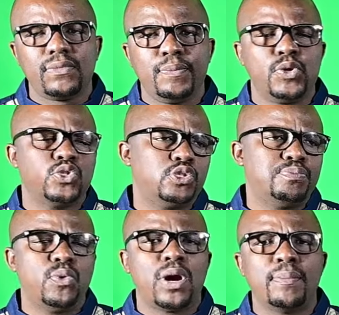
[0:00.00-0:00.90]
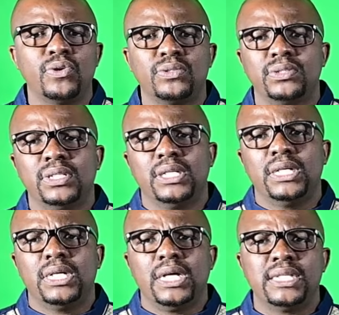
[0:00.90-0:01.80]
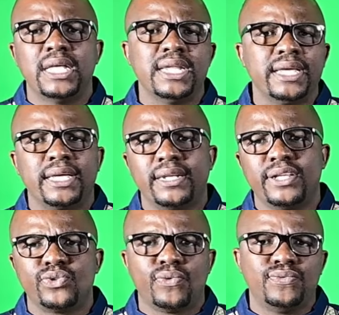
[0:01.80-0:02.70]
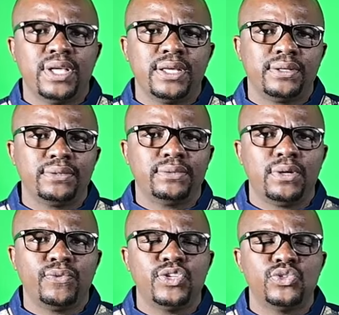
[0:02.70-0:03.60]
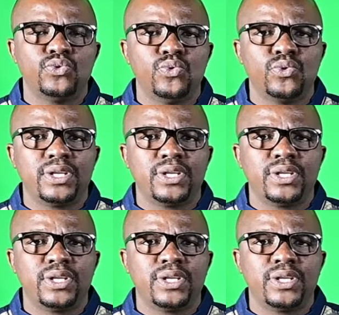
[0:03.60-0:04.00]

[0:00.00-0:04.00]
because he spoke about the nakedness of the Zulu